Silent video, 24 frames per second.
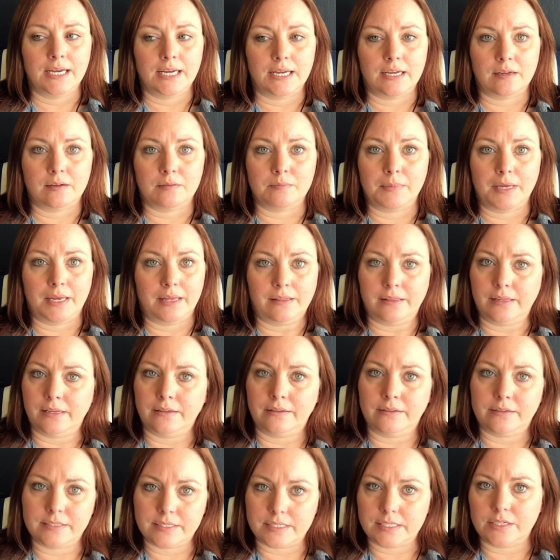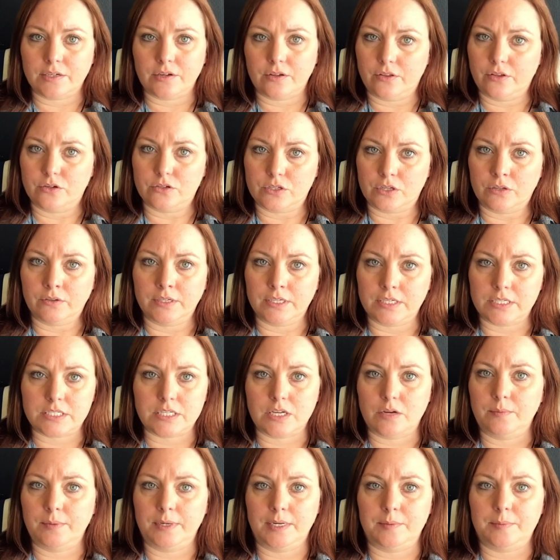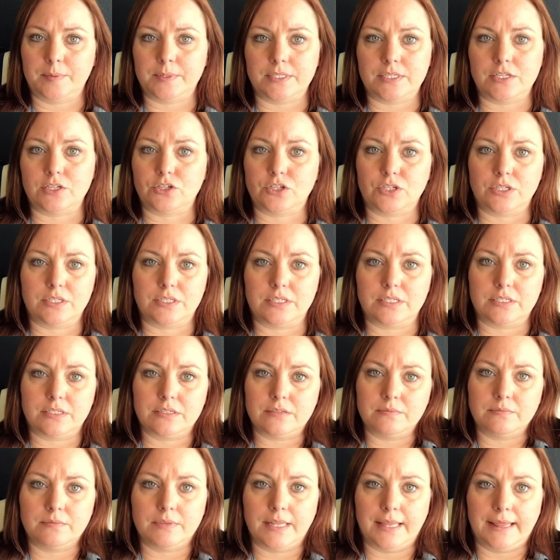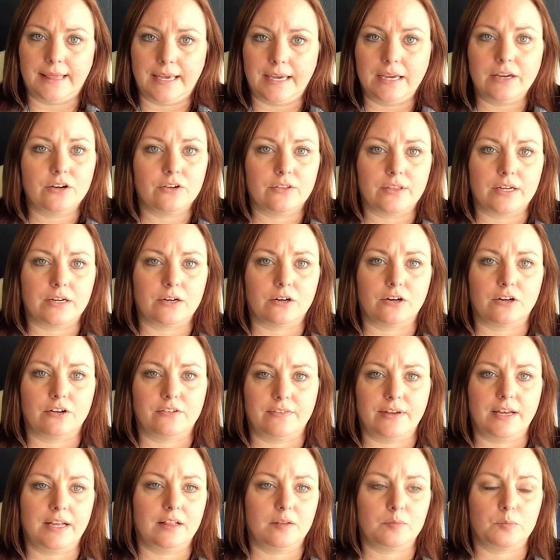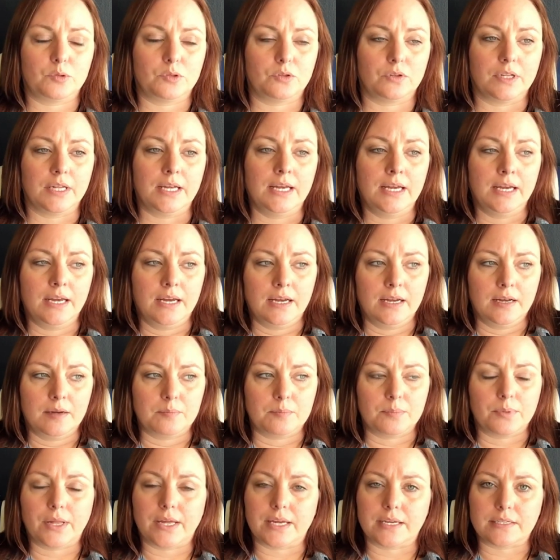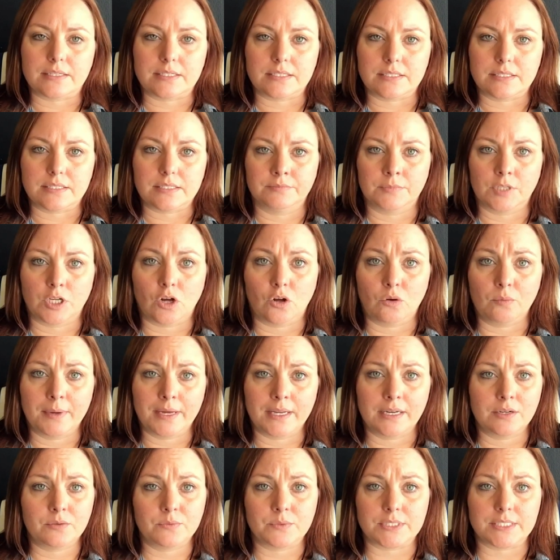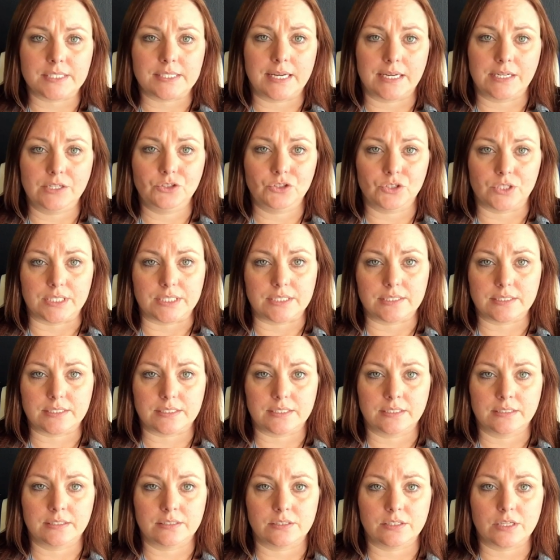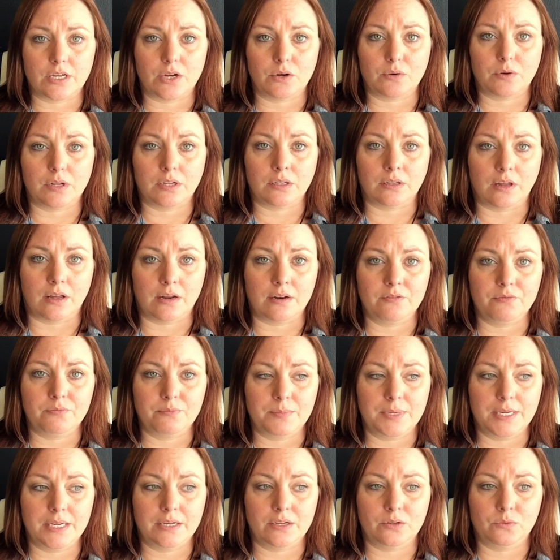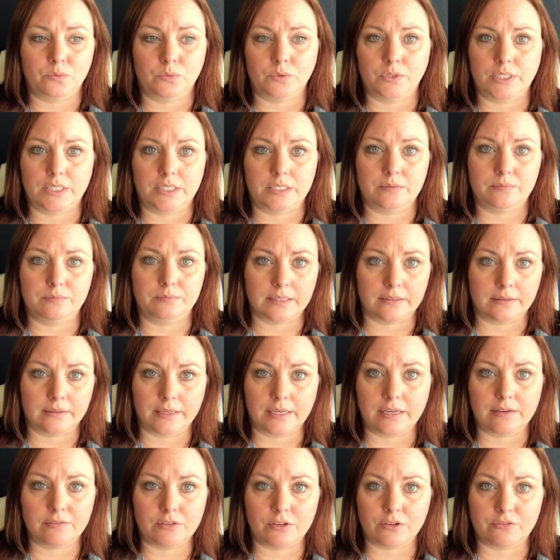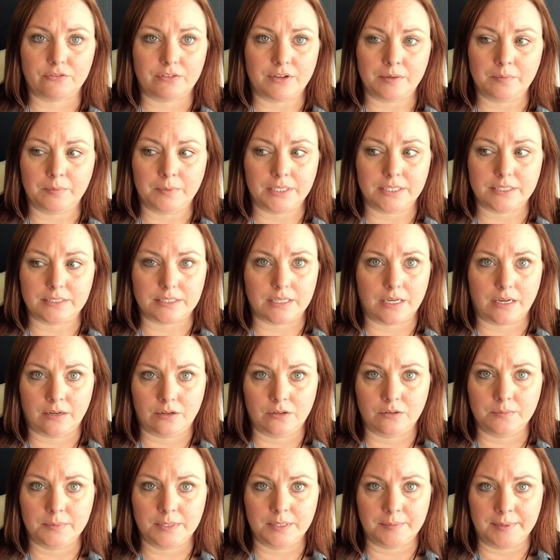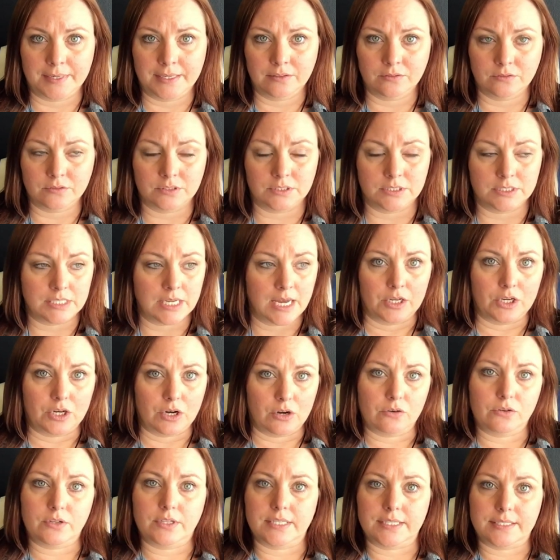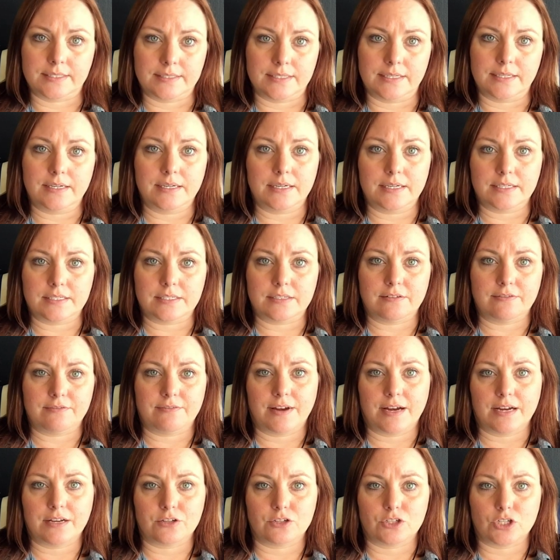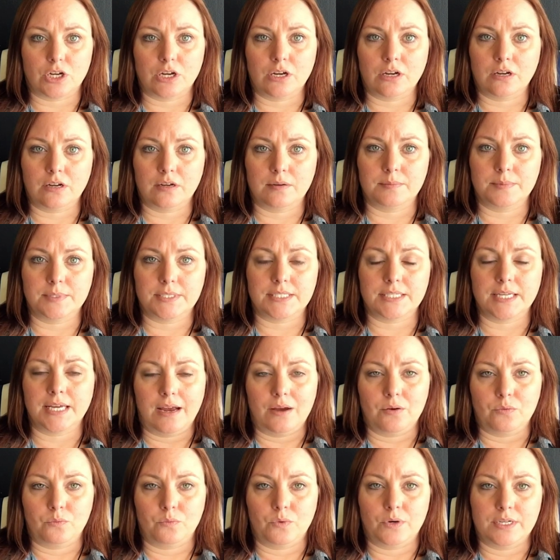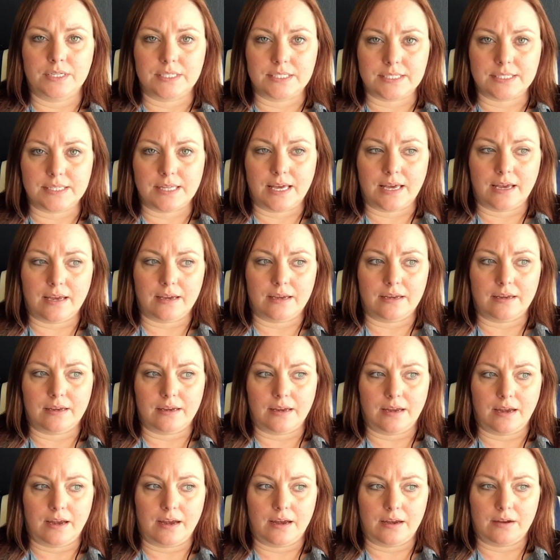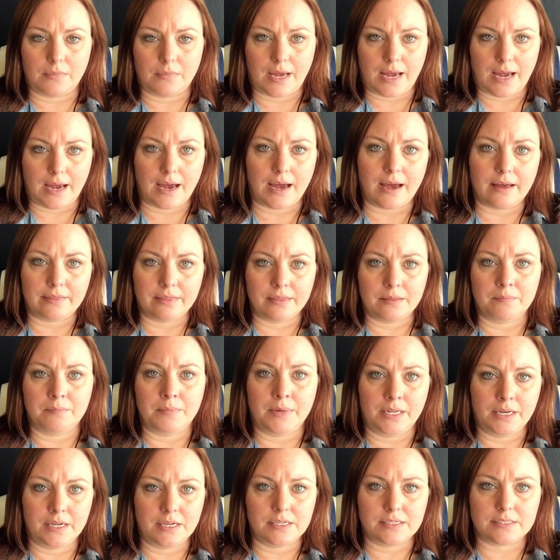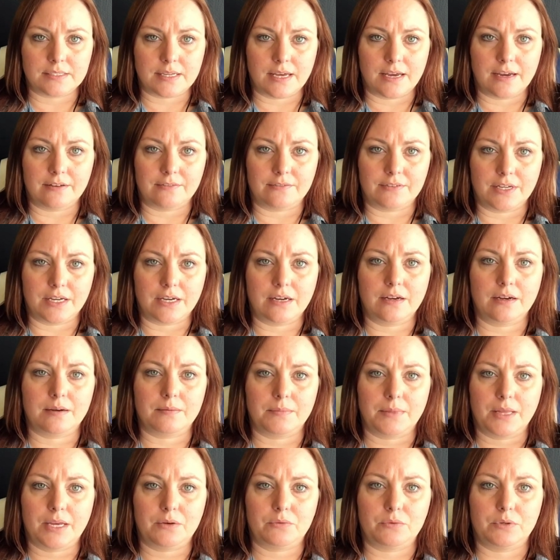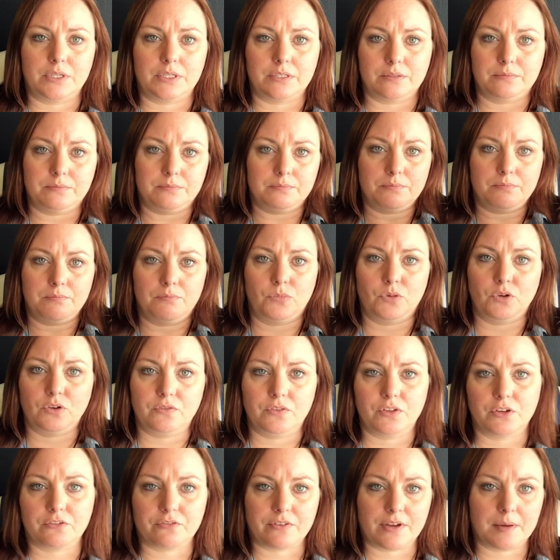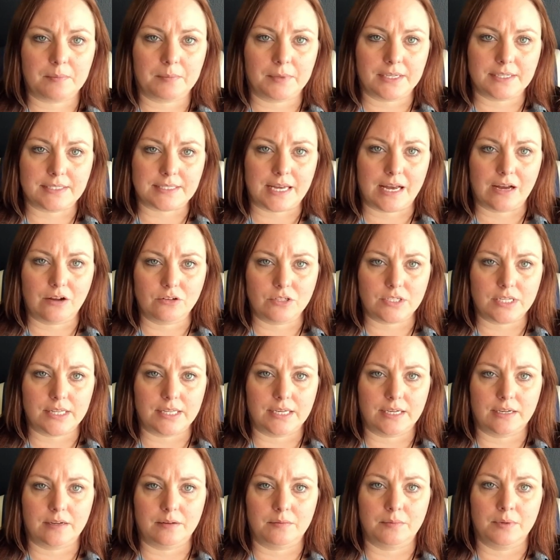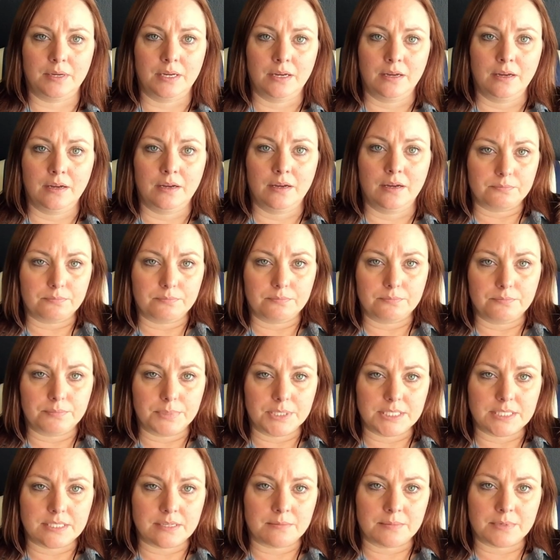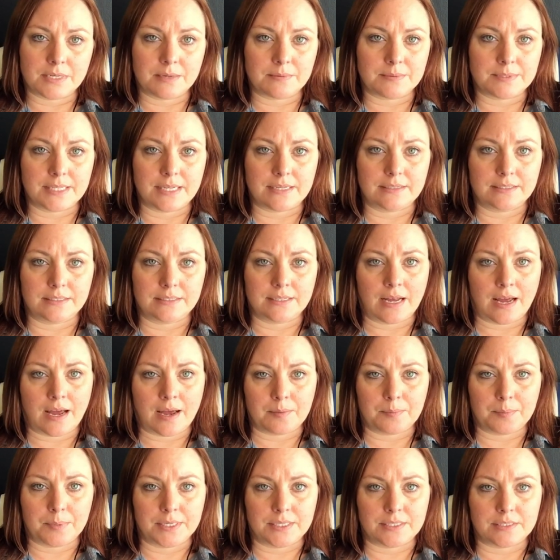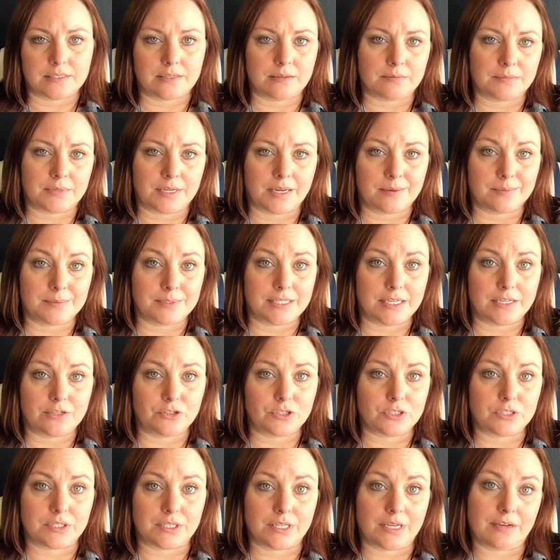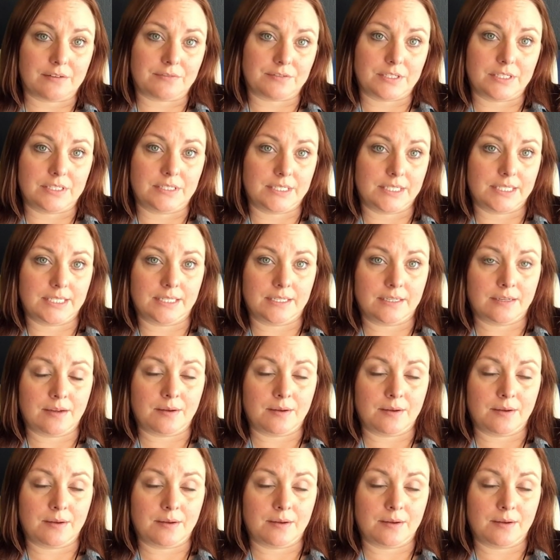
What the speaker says: And then still there's only so many positions there that are available. Plus, coal mining was dangerous, so a lot of men would leave their families at home in the mountains, go to the cities to find jobs, and once they had the money saved up, they would move their families out to them. But sometimes that didn't happen. Sometimes they just left and didn't